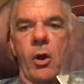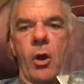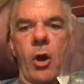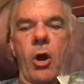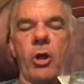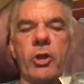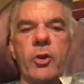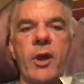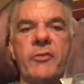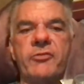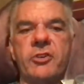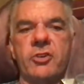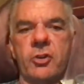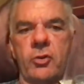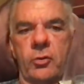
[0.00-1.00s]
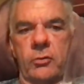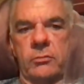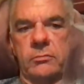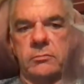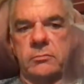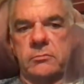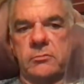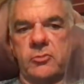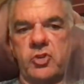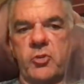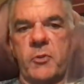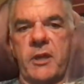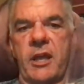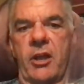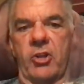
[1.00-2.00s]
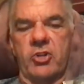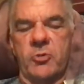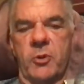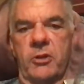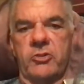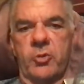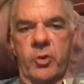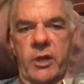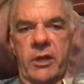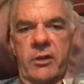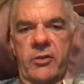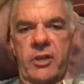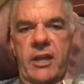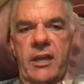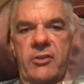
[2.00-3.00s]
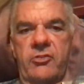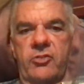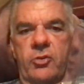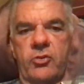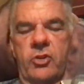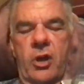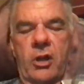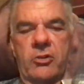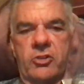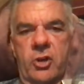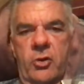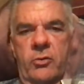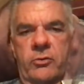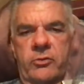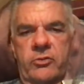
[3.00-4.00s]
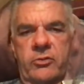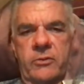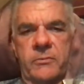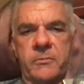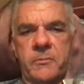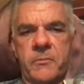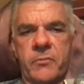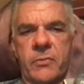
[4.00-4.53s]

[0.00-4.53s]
All you have to do to be eligible to win the Ed Too Tall Jones